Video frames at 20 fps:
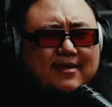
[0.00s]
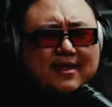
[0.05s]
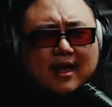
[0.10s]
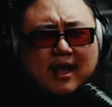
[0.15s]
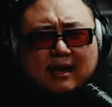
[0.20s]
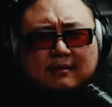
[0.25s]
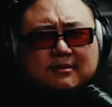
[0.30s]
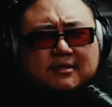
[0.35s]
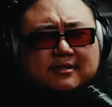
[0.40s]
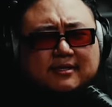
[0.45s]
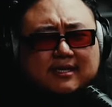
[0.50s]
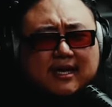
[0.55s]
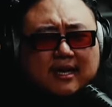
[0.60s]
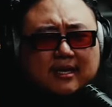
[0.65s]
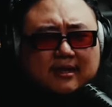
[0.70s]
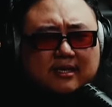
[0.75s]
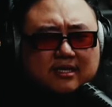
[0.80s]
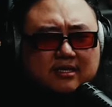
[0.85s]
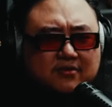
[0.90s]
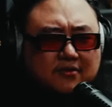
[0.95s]
I'm just saying
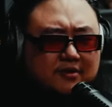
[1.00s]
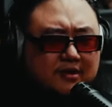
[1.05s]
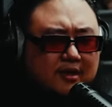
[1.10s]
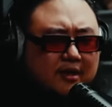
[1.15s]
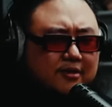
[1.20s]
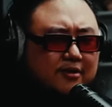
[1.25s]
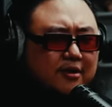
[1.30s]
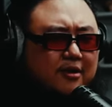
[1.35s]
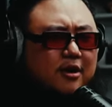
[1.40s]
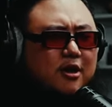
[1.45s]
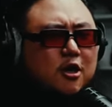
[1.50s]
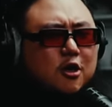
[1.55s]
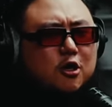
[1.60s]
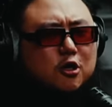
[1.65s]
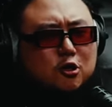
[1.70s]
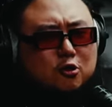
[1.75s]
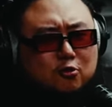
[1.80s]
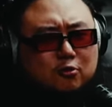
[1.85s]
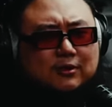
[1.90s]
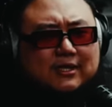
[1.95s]
this for the other
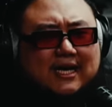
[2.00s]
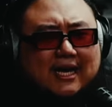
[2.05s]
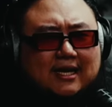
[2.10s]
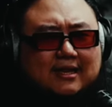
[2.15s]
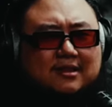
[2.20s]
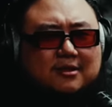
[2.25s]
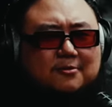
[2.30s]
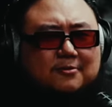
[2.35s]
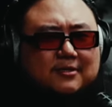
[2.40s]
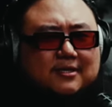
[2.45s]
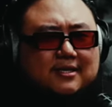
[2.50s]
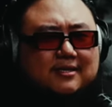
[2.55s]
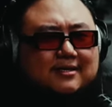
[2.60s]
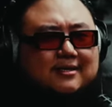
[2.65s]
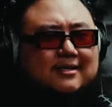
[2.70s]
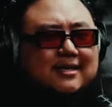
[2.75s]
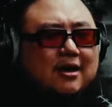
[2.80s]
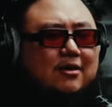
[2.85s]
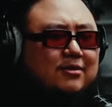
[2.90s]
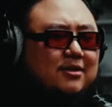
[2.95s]
Huta
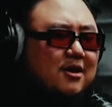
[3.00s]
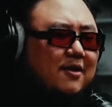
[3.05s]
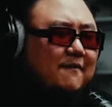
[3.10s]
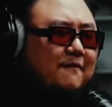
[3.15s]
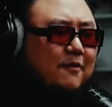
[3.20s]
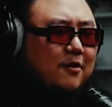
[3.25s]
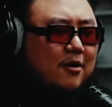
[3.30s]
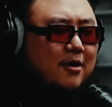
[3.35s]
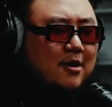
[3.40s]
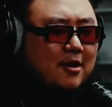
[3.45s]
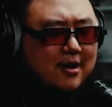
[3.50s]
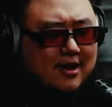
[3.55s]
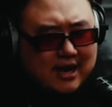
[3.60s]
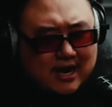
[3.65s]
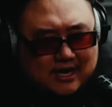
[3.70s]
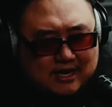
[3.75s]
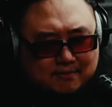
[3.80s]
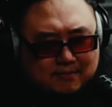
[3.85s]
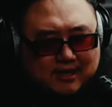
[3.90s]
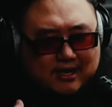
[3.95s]
enthusiasts out there. For
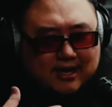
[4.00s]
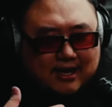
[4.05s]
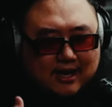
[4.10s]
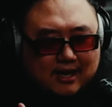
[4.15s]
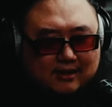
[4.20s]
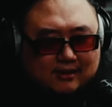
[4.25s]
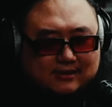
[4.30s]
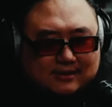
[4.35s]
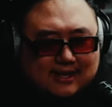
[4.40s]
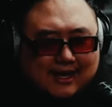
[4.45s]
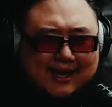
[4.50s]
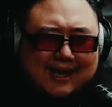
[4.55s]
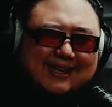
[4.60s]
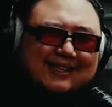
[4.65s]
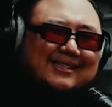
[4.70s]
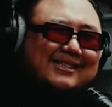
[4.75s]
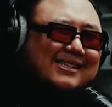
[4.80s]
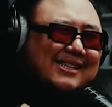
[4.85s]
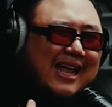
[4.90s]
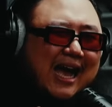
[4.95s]
anybody else, like,
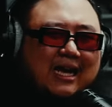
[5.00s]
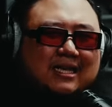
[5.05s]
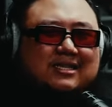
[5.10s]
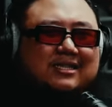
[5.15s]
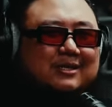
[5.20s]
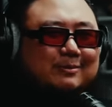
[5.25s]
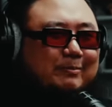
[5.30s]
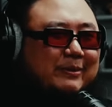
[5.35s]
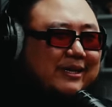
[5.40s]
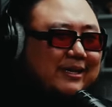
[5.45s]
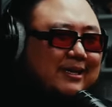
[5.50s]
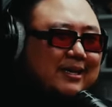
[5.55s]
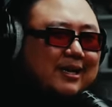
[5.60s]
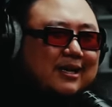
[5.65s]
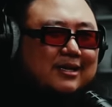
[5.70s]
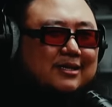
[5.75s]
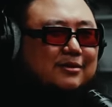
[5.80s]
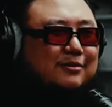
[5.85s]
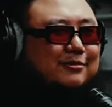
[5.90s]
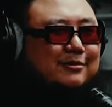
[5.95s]
it's not just
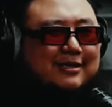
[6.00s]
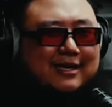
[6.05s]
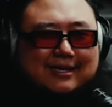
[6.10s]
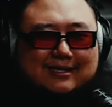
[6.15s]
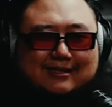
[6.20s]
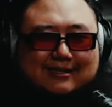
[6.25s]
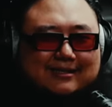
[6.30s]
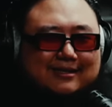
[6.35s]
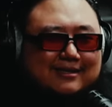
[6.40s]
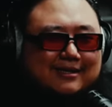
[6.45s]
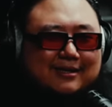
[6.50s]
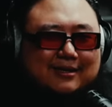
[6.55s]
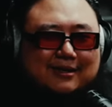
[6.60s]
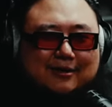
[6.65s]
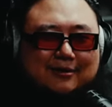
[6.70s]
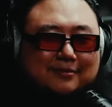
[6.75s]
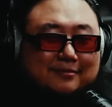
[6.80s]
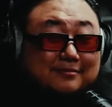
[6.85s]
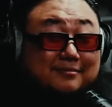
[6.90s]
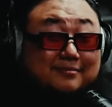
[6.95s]
because Huta's, you
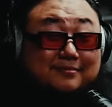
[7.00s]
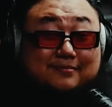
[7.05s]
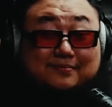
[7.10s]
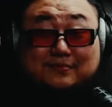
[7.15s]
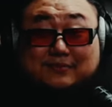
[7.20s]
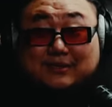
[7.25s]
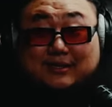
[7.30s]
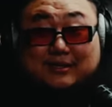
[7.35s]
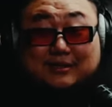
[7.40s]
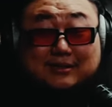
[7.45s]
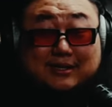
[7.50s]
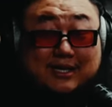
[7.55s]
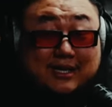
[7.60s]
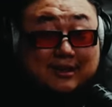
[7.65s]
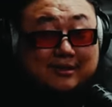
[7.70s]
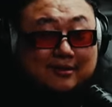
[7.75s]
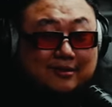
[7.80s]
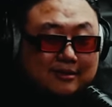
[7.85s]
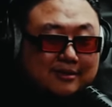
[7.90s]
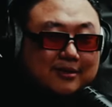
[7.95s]
know, you know, he
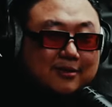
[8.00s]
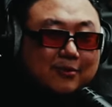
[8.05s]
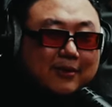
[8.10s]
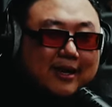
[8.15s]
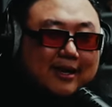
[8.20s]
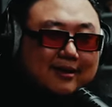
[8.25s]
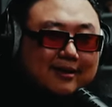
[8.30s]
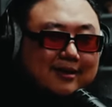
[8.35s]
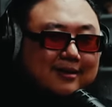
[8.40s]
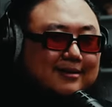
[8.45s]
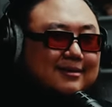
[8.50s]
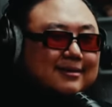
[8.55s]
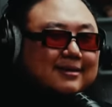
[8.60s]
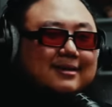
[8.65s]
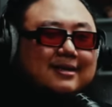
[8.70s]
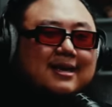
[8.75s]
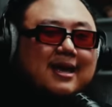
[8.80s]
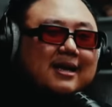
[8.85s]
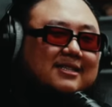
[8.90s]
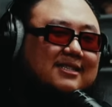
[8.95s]
looks the way he does.
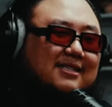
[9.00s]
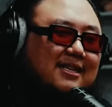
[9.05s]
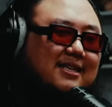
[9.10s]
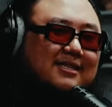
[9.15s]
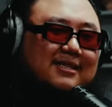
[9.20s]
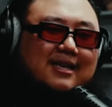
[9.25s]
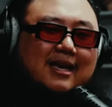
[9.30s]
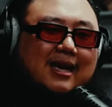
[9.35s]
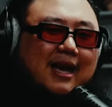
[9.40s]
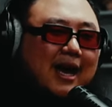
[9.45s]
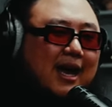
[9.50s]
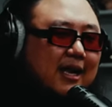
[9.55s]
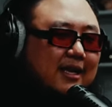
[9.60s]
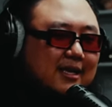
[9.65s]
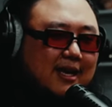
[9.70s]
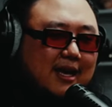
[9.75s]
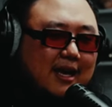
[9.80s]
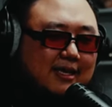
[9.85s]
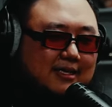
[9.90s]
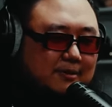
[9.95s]
Yes, is he hot?
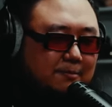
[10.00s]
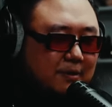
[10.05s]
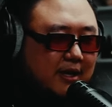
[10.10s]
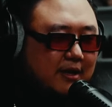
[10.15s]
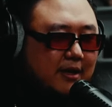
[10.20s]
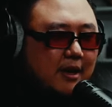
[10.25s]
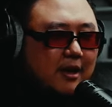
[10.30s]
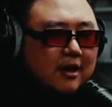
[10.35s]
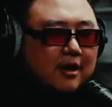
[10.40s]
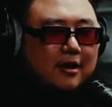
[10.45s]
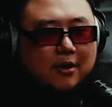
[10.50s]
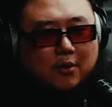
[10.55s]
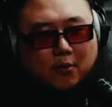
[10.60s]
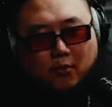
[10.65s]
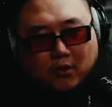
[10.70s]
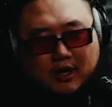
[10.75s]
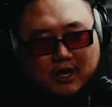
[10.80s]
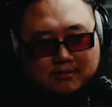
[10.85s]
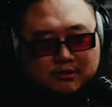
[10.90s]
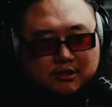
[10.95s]
Yes, but
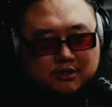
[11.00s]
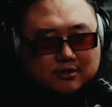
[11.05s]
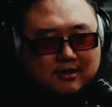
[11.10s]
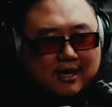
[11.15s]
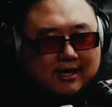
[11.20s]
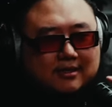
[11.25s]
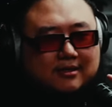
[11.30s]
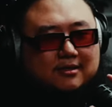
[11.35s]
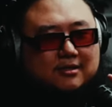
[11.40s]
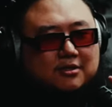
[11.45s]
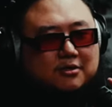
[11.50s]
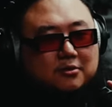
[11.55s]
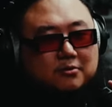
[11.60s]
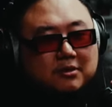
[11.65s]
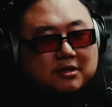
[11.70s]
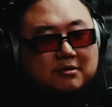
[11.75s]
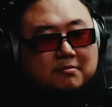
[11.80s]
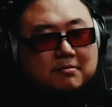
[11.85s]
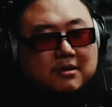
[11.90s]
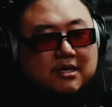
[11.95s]
what I'm attracted to
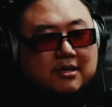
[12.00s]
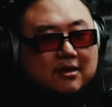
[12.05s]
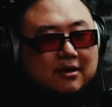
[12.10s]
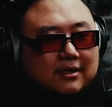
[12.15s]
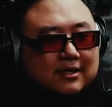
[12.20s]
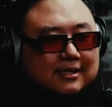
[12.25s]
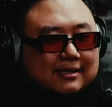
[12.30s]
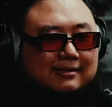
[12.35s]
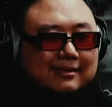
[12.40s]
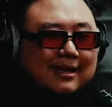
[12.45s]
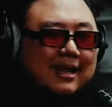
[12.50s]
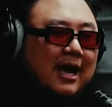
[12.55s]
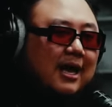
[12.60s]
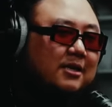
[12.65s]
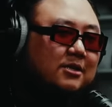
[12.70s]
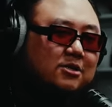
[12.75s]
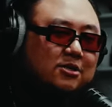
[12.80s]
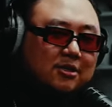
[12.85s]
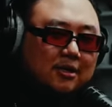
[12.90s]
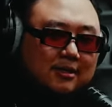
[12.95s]
with Minhyuk is not
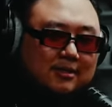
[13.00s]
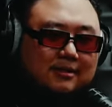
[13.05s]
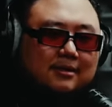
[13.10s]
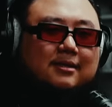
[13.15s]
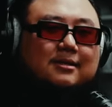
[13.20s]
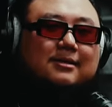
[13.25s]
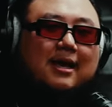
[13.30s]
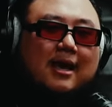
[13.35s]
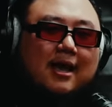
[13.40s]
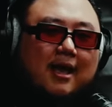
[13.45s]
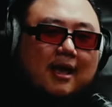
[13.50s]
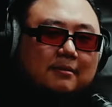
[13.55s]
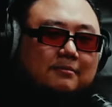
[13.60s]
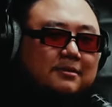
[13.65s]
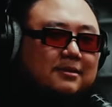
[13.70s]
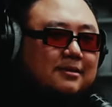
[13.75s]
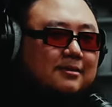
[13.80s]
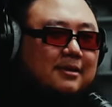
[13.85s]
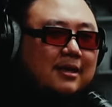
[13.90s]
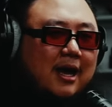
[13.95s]
just his
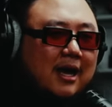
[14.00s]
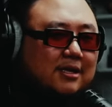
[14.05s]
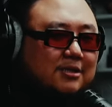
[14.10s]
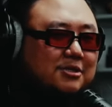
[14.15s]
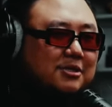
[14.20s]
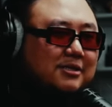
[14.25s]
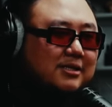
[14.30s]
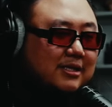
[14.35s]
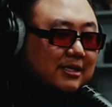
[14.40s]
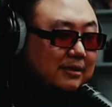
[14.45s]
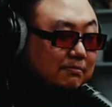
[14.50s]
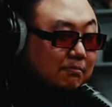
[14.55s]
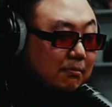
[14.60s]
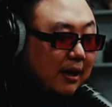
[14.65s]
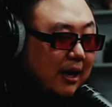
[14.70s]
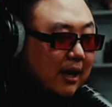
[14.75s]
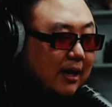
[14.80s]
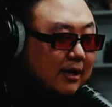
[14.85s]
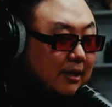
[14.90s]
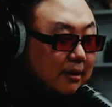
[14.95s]
abs, not just his
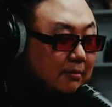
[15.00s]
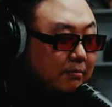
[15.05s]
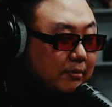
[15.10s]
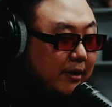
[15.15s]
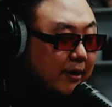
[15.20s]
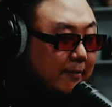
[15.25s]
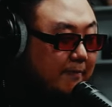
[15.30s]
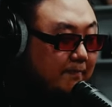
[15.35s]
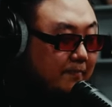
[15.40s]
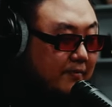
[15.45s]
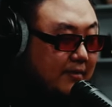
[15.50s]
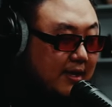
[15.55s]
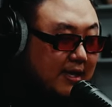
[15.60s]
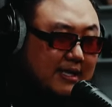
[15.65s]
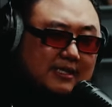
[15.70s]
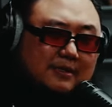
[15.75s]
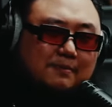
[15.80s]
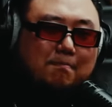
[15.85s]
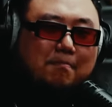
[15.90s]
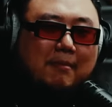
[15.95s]
body, but
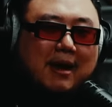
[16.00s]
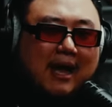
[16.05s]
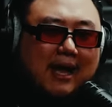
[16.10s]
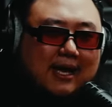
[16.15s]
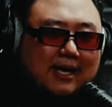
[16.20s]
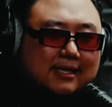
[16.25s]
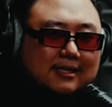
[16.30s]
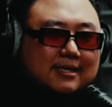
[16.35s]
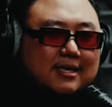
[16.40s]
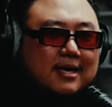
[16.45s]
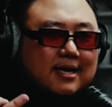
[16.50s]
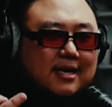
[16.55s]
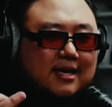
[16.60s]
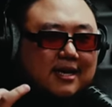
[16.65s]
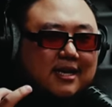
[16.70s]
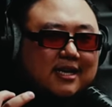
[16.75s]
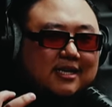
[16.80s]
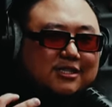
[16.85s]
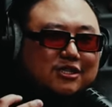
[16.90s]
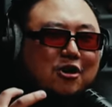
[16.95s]
his mind,
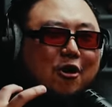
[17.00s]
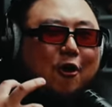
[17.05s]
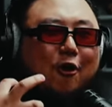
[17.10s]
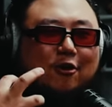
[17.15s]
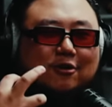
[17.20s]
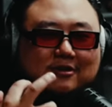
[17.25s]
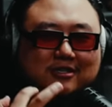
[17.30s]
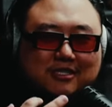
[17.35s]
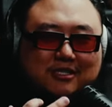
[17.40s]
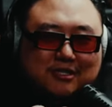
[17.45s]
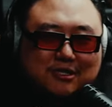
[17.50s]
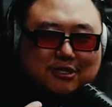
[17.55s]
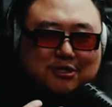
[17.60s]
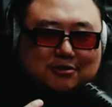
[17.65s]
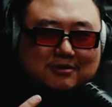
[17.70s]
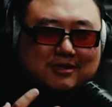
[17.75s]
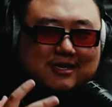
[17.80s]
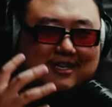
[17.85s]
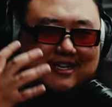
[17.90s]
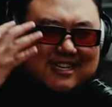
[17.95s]
his
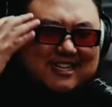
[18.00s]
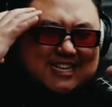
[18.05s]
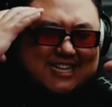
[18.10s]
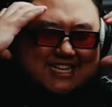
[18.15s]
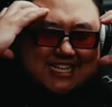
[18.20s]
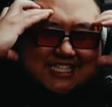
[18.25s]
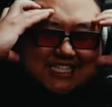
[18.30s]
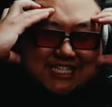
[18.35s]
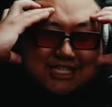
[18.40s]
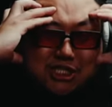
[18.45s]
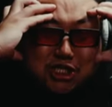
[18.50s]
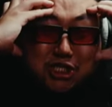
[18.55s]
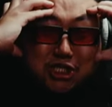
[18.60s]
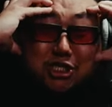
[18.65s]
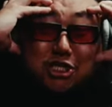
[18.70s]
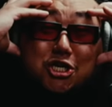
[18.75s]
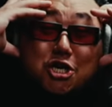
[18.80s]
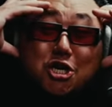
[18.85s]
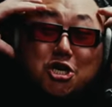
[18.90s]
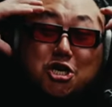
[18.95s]
artistry is just
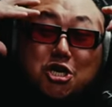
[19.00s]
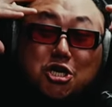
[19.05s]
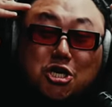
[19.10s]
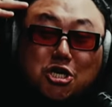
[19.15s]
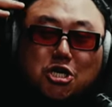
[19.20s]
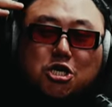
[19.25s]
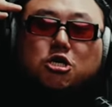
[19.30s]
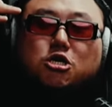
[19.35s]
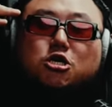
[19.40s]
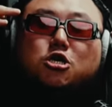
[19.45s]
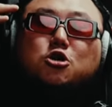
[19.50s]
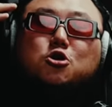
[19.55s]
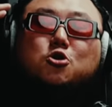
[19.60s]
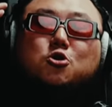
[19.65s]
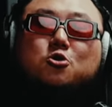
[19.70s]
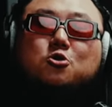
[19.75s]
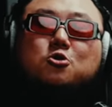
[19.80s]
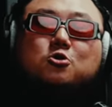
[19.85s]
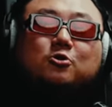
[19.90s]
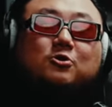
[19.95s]

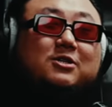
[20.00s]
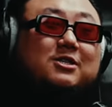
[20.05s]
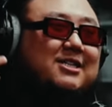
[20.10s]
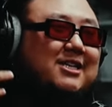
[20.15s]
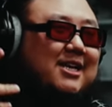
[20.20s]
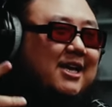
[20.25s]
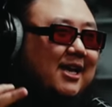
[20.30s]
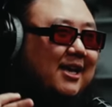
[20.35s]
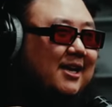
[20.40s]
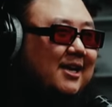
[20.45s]
oozing.